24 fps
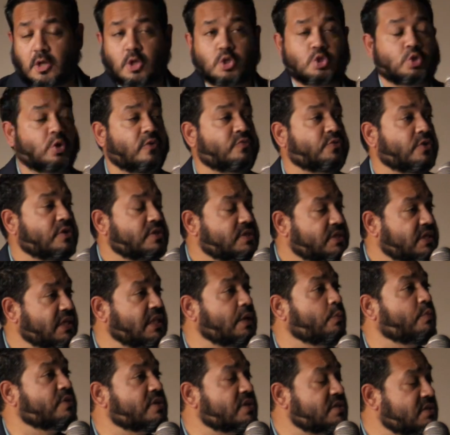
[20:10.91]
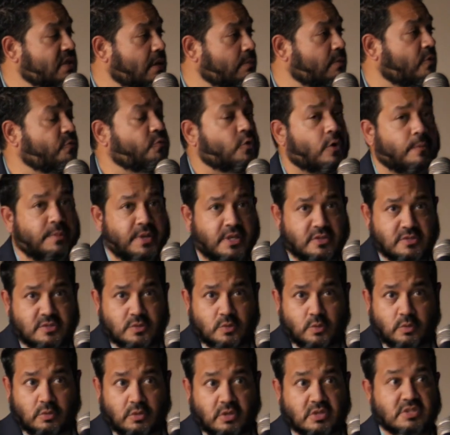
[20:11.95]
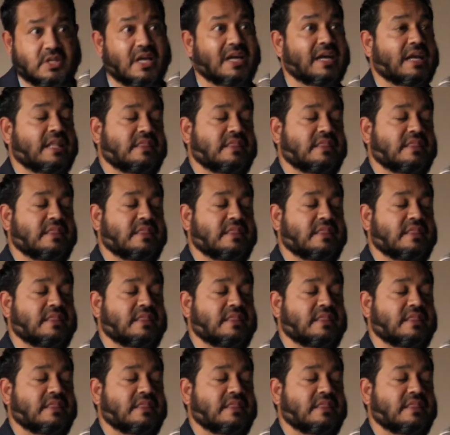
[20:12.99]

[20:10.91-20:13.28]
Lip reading: So if you're dealing with Islamophobia in schools,